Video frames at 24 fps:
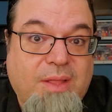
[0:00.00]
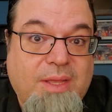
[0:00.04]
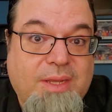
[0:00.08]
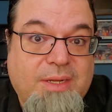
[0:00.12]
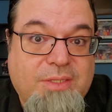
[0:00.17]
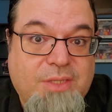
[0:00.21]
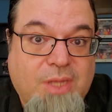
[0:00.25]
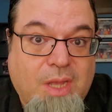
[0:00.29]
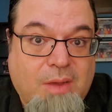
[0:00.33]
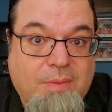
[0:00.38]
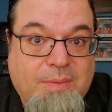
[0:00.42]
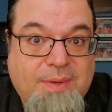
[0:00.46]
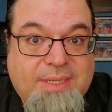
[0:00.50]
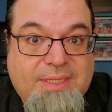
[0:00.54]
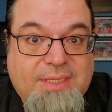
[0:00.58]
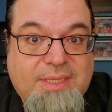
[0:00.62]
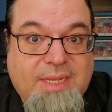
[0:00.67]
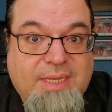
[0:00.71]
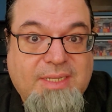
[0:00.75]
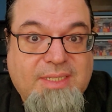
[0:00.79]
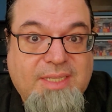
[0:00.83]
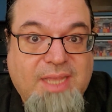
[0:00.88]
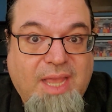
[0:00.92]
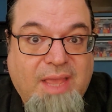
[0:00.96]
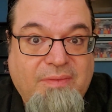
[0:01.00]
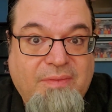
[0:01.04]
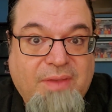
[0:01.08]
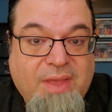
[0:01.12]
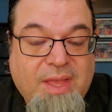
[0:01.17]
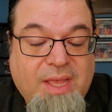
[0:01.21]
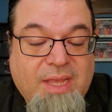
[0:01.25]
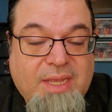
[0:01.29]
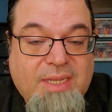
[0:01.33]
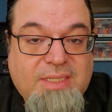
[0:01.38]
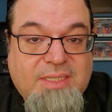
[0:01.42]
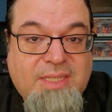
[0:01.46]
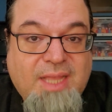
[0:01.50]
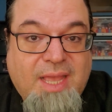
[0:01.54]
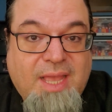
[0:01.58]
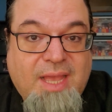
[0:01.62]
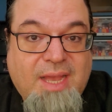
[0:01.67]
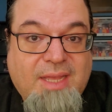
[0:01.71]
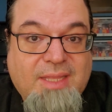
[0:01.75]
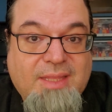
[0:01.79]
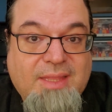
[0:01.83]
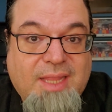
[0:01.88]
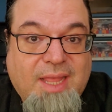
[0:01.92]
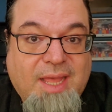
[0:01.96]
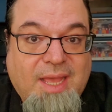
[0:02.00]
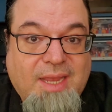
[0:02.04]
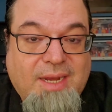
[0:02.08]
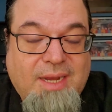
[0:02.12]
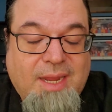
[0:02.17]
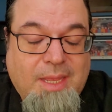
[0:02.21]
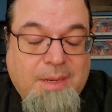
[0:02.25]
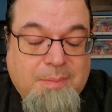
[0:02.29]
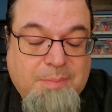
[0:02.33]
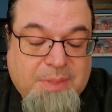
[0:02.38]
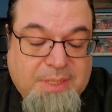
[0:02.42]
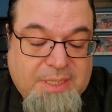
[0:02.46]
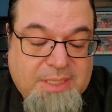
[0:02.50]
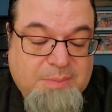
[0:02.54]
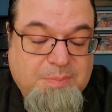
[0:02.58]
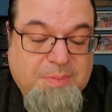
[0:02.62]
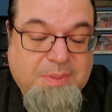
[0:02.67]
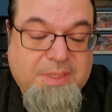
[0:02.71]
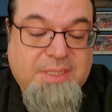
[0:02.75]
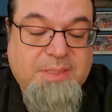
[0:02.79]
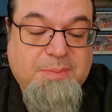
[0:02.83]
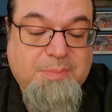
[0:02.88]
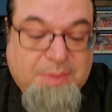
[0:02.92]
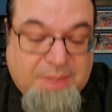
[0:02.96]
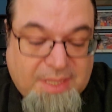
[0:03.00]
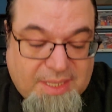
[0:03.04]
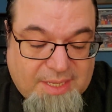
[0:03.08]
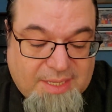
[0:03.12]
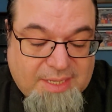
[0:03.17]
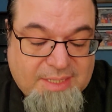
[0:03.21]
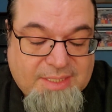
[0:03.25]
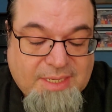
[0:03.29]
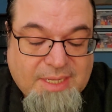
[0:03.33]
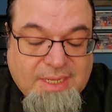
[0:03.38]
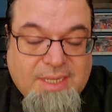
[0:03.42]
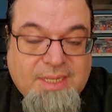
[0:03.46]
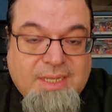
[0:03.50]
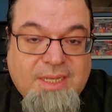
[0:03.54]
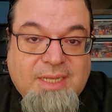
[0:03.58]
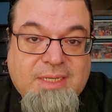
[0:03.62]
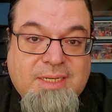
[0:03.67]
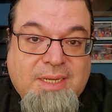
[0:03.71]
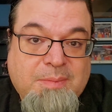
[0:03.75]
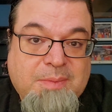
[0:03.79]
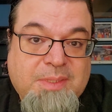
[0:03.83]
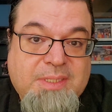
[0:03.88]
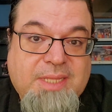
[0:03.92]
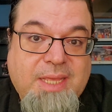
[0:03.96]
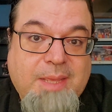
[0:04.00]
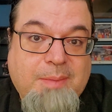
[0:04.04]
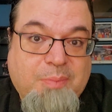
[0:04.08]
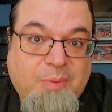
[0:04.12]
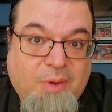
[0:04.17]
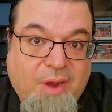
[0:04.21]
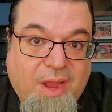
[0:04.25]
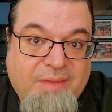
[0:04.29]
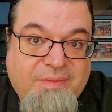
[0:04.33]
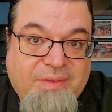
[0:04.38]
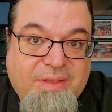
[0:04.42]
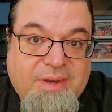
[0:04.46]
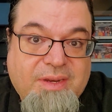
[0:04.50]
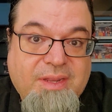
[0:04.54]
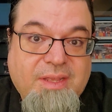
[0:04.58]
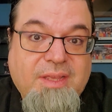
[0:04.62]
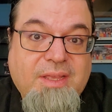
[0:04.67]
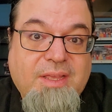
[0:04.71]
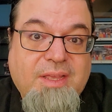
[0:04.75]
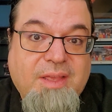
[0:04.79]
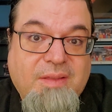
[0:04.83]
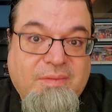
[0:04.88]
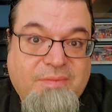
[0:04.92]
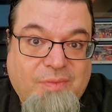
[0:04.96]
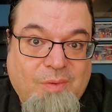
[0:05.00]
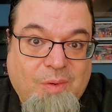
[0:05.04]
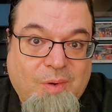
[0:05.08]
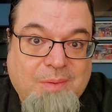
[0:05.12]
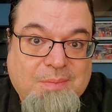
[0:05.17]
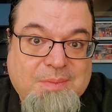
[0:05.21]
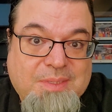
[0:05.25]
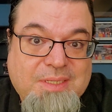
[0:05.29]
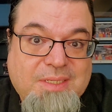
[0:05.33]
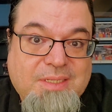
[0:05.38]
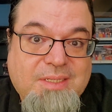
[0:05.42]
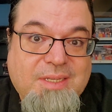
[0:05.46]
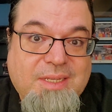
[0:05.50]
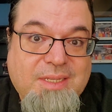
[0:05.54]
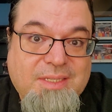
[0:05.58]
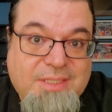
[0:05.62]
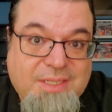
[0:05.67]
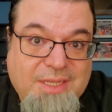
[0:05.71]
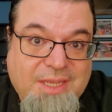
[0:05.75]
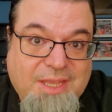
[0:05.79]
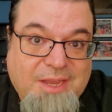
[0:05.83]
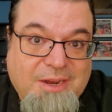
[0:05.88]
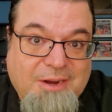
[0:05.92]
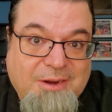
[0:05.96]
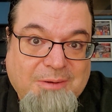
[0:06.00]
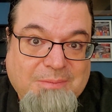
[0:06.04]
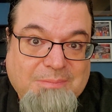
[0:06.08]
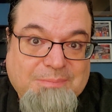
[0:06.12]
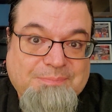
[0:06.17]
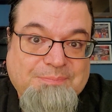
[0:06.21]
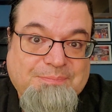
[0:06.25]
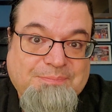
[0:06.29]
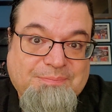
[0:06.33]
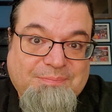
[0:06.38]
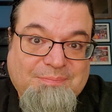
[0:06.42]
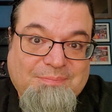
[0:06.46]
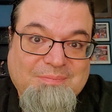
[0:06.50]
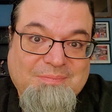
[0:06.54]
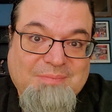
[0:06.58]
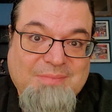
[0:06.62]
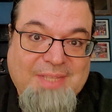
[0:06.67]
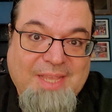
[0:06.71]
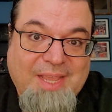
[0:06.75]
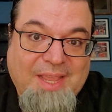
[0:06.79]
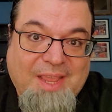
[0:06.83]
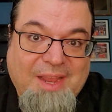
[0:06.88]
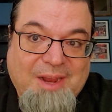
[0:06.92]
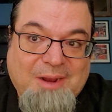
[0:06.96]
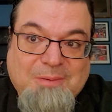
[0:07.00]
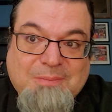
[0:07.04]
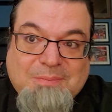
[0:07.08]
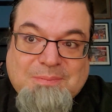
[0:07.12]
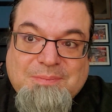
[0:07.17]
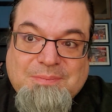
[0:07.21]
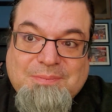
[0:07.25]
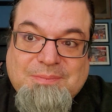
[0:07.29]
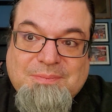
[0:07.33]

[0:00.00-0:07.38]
And as always, stay safe, stay online, and please, please, please attempt to stay private, informed, and secure. Take care.